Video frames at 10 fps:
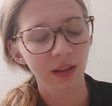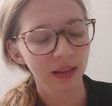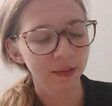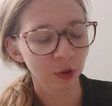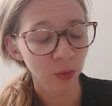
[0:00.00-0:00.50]

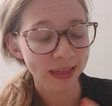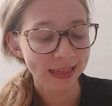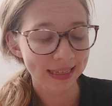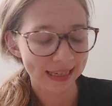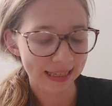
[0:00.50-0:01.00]
they've
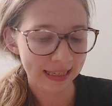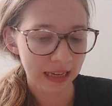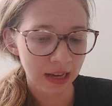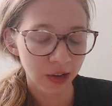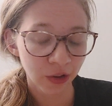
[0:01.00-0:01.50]
twisted it
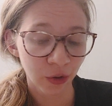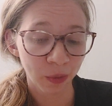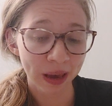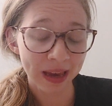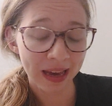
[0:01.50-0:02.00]
to
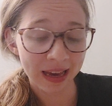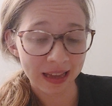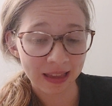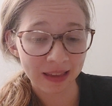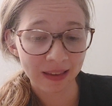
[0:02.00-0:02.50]
make
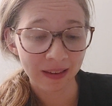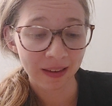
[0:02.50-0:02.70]
it